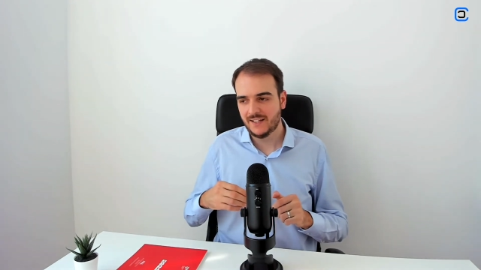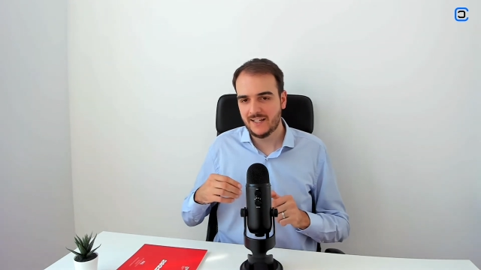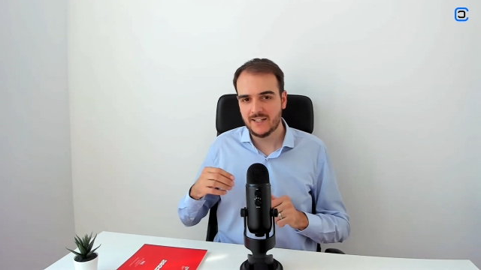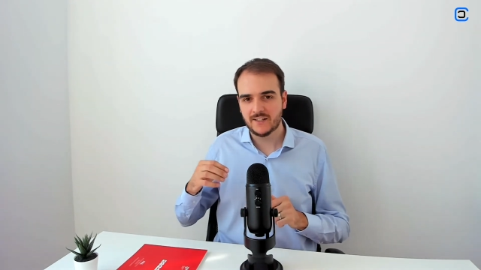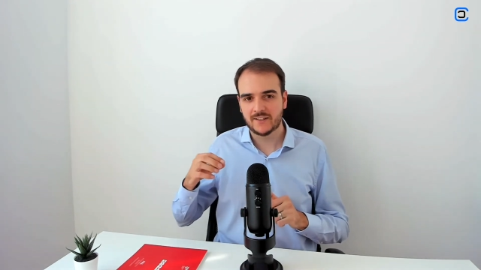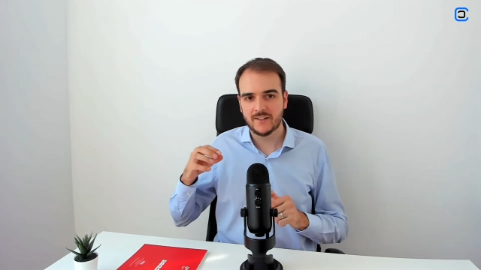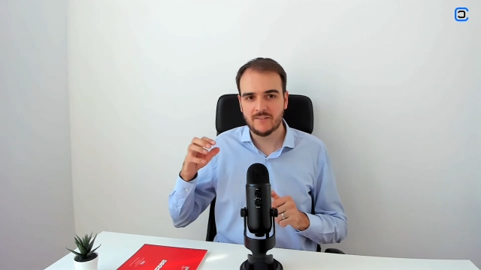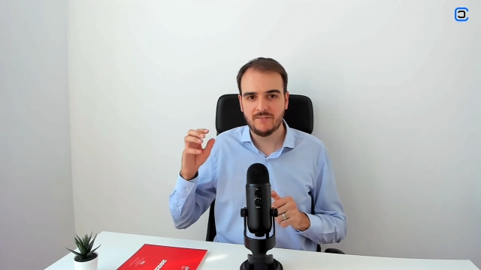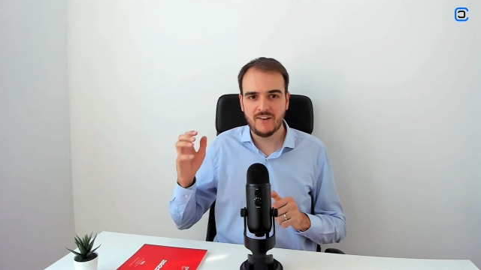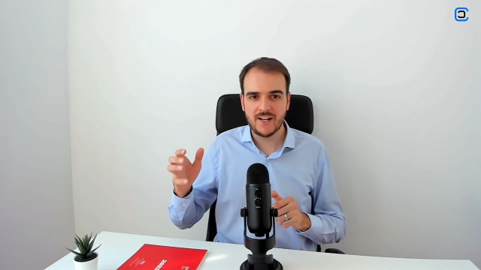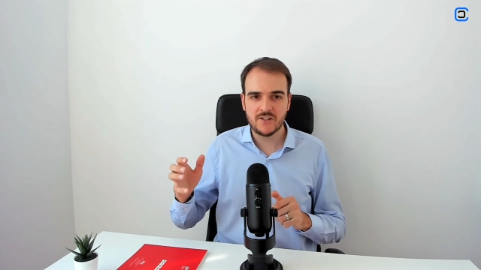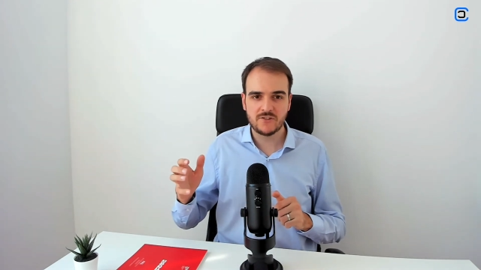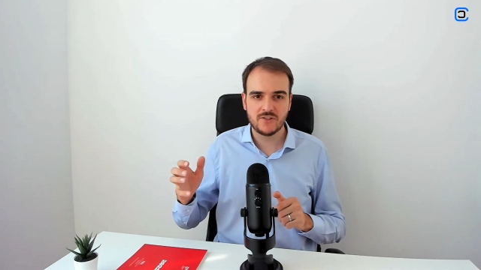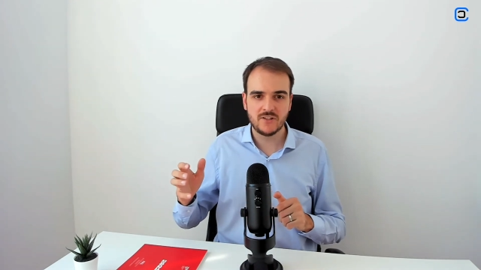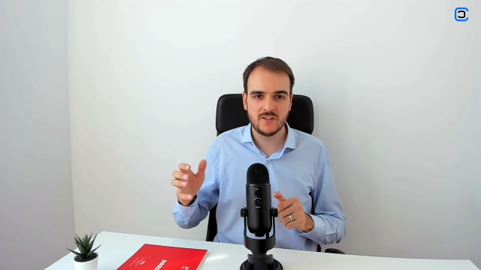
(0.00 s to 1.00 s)
In a
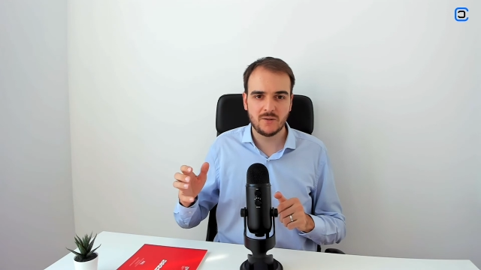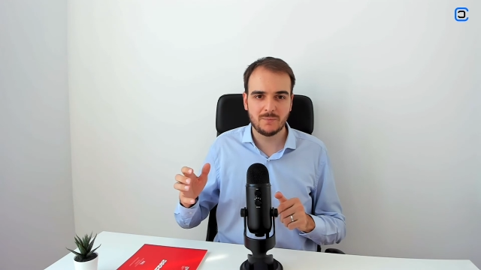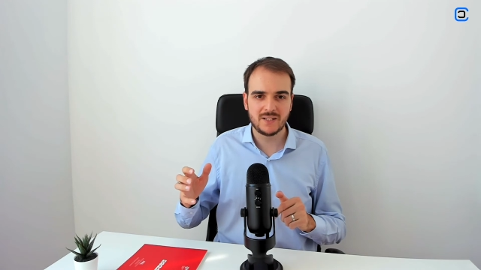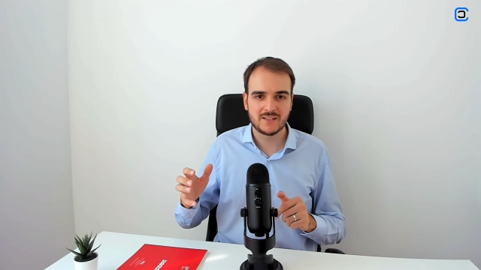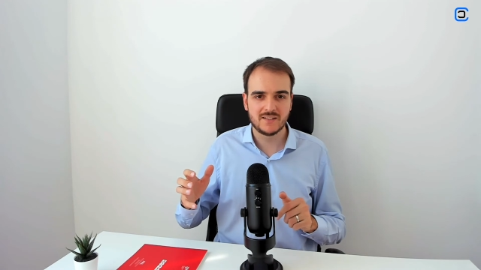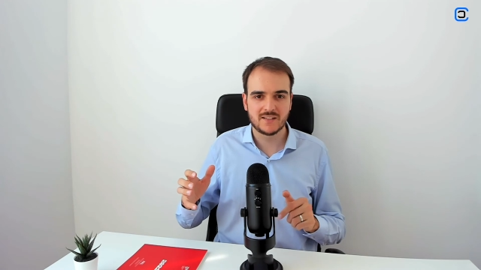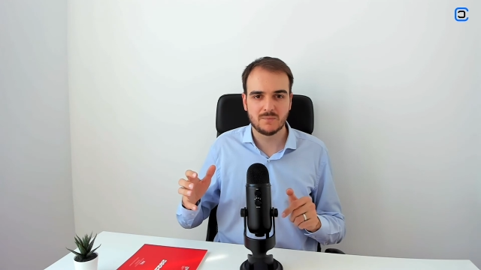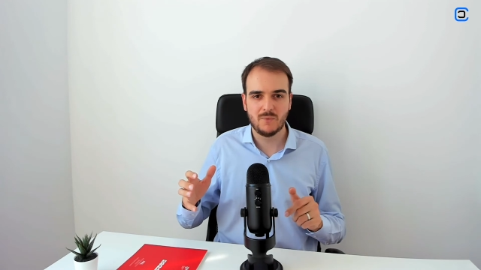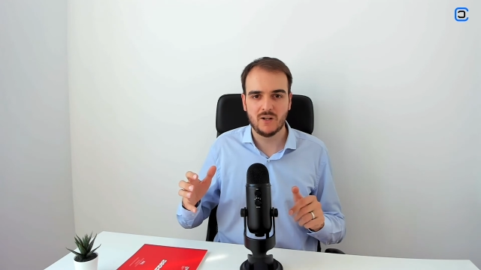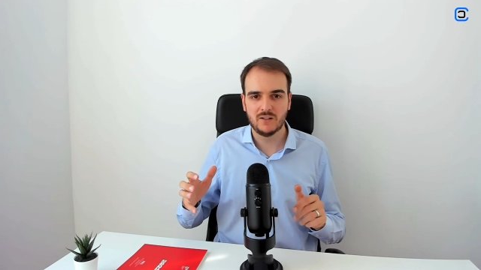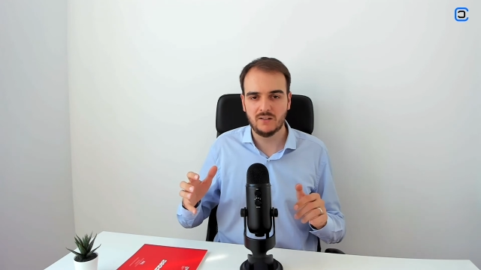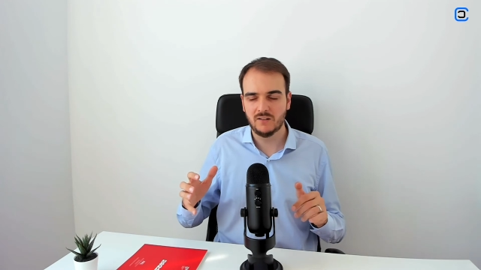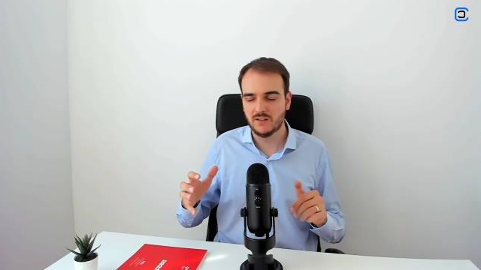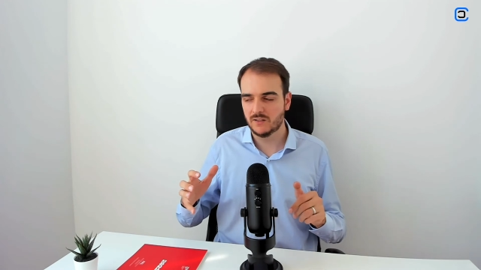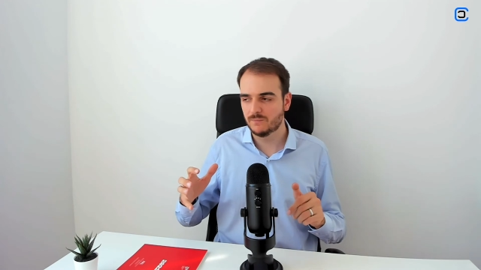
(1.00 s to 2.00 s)
conventional business
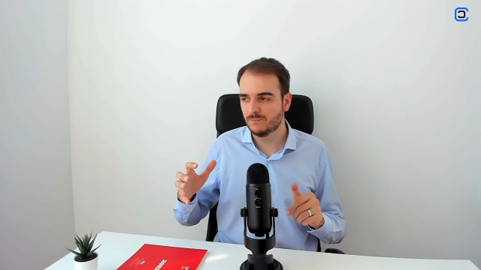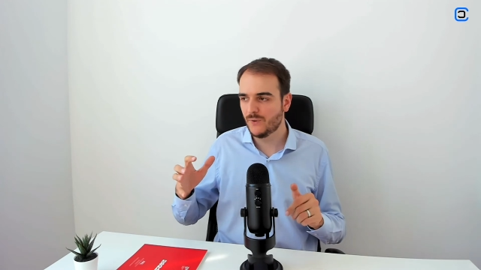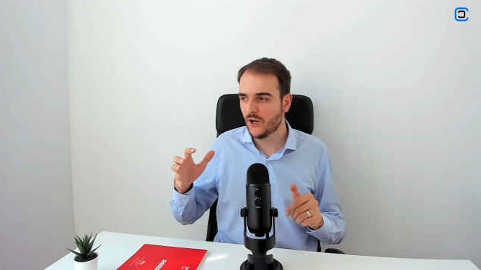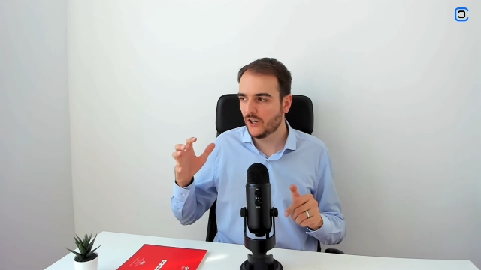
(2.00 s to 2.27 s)
model,